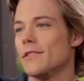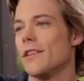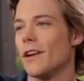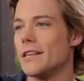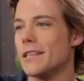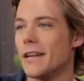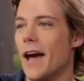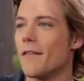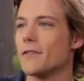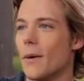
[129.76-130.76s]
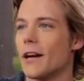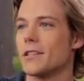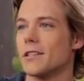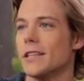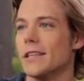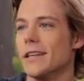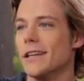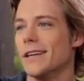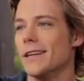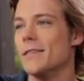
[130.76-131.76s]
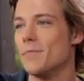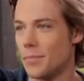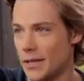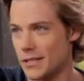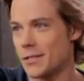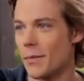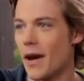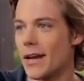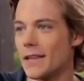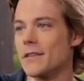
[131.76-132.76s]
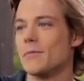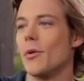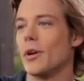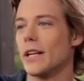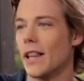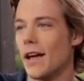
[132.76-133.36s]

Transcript: so that I didn't have to actually participate in the sporting classes.